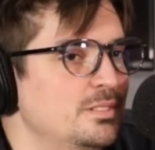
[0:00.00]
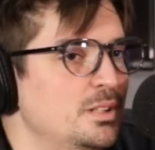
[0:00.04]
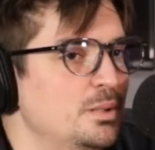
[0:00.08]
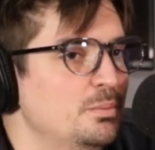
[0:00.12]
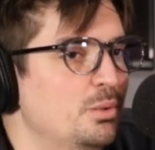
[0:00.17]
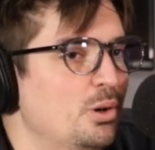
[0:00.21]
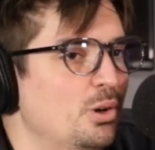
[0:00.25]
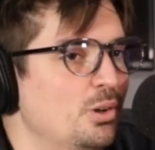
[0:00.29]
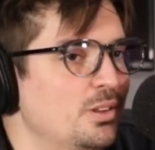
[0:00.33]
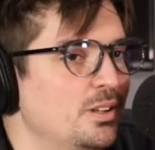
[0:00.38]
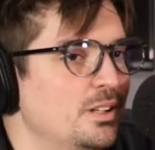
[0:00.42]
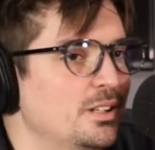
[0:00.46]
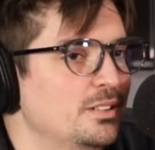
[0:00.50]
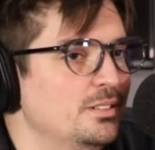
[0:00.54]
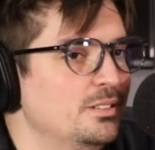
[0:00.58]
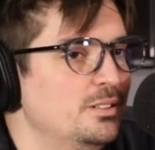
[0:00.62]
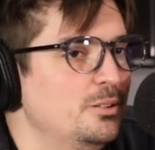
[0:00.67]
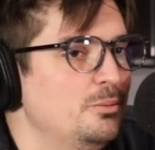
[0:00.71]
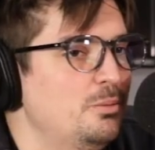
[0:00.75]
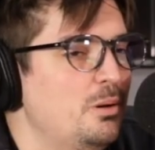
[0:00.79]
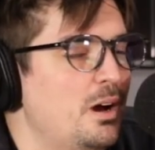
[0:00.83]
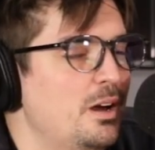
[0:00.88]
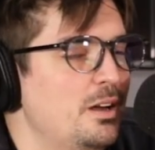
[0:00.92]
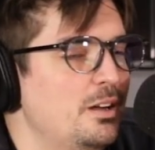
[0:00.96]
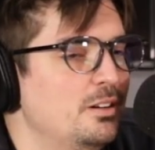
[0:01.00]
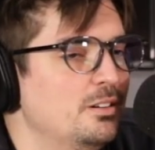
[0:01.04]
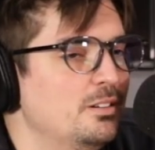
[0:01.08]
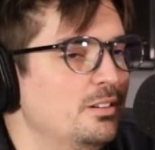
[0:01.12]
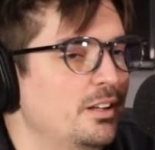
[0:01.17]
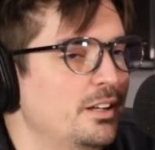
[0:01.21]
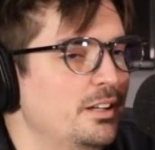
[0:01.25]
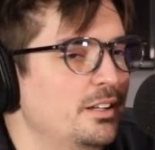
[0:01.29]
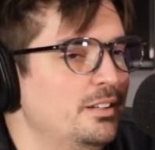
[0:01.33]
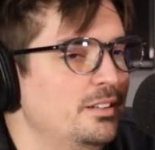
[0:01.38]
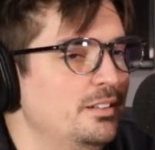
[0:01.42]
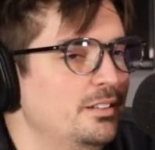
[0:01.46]
You're both in. You probably are
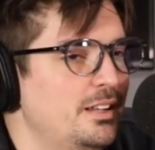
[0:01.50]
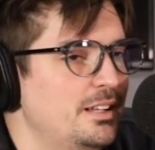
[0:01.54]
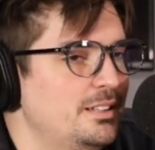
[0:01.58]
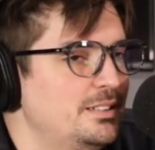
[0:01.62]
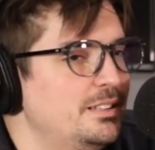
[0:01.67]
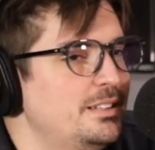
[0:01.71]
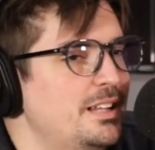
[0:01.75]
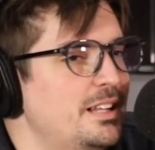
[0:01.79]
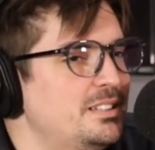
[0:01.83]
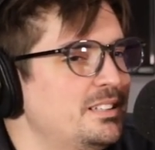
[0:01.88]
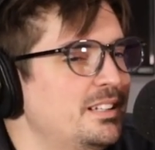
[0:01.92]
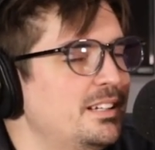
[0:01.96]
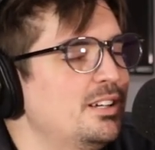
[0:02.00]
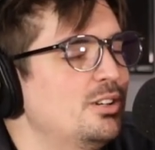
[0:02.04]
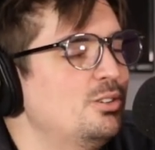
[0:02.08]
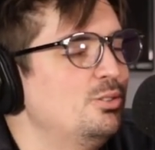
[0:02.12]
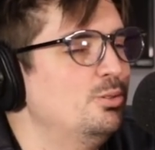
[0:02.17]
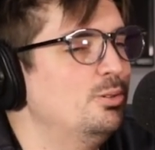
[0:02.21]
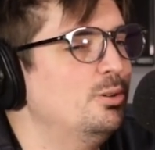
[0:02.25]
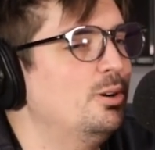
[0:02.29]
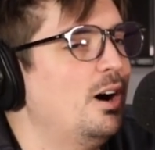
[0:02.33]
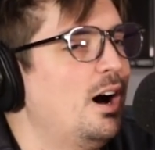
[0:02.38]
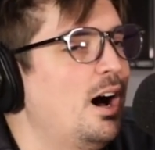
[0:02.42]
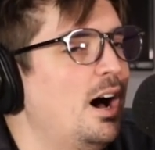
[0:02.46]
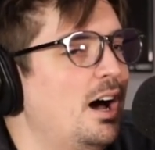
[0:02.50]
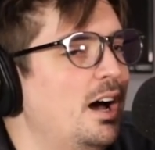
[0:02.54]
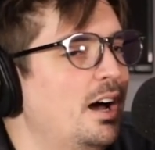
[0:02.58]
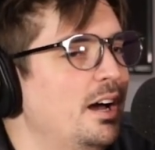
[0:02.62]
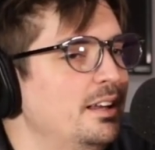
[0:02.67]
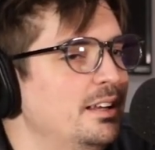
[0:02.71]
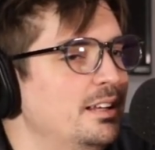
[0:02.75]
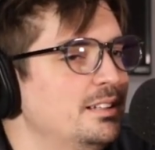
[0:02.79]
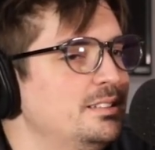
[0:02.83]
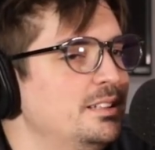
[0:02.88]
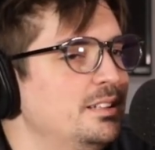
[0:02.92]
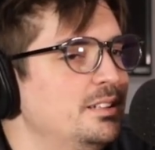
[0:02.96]
like that's that's like a cool
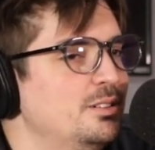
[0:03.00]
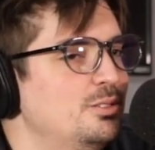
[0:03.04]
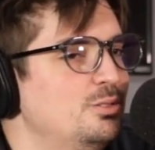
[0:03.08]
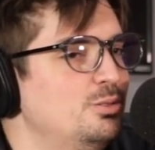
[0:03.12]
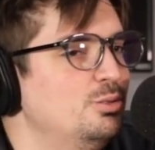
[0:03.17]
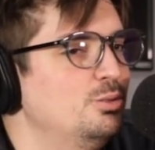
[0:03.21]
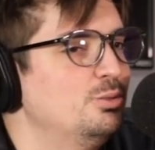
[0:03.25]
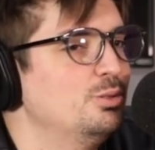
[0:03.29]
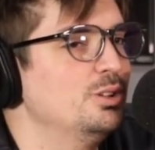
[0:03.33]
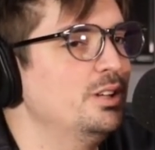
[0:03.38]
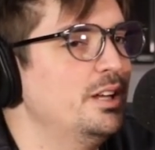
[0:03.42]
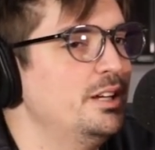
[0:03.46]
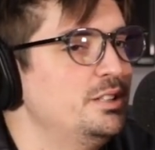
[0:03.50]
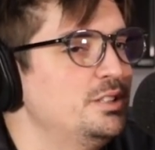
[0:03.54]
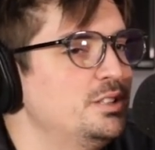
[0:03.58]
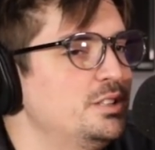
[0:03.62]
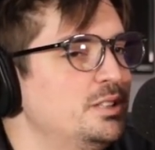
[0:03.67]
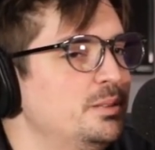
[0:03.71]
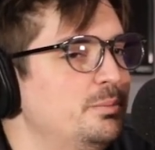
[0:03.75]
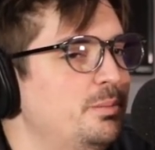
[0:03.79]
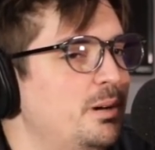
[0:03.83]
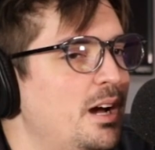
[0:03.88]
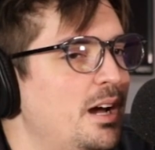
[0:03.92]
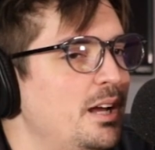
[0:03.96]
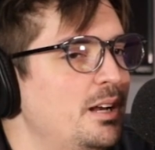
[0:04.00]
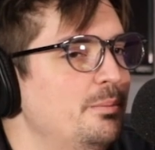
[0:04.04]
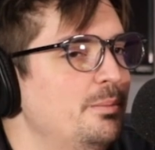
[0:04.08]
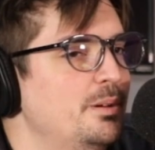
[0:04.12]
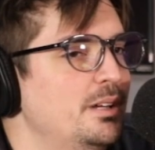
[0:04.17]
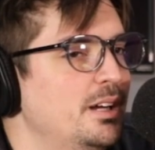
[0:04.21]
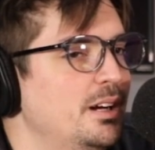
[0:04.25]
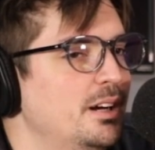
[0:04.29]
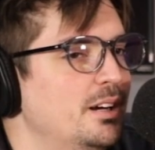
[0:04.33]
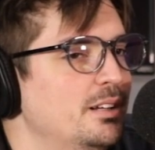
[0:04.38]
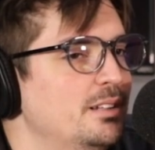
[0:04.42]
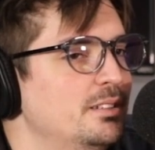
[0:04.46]
high. That's like a cool relationship. It's so
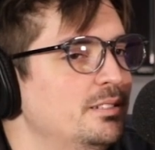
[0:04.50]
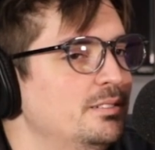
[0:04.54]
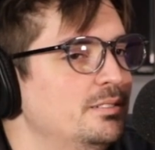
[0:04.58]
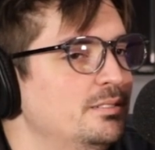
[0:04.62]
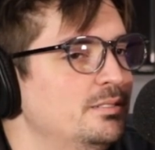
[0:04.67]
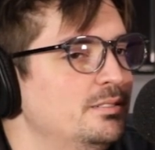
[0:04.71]
fun, on. but